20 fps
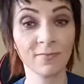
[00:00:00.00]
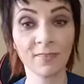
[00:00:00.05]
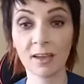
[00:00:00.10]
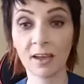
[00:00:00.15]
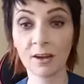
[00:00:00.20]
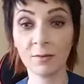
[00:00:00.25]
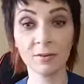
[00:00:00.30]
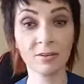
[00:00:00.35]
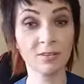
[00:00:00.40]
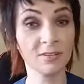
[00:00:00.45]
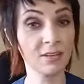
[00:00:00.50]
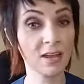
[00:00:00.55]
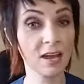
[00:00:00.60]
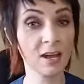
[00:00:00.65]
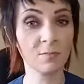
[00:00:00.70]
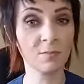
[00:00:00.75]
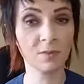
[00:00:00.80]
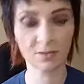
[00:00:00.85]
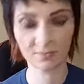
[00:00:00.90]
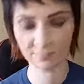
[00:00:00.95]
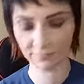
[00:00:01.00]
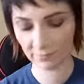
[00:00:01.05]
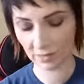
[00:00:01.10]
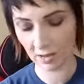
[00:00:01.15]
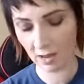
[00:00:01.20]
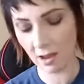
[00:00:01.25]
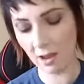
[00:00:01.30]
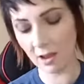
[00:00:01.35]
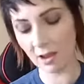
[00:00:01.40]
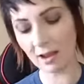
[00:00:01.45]
Anybody see Annabelle?
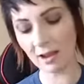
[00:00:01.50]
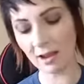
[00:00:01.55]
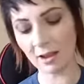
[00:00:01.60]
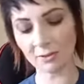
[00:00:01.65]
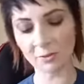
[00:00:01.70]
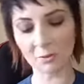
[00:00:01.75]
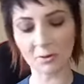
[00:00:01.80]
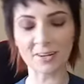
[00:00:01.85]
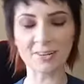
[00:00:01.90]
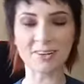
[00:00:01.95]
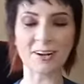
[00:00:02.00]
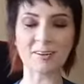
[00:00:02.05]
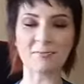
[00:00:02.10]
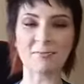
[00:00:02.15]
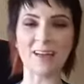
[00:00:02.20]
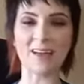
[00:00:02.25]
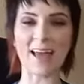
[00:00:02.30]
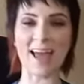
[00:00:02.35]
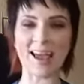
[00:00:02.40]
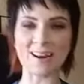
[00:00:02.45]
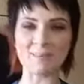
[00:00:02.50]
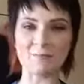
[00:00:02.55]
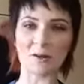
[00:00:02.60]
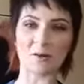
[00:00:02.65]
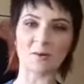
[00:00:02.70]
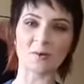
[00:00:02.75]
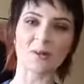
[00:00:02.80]
So we're going to talk about Annabelle.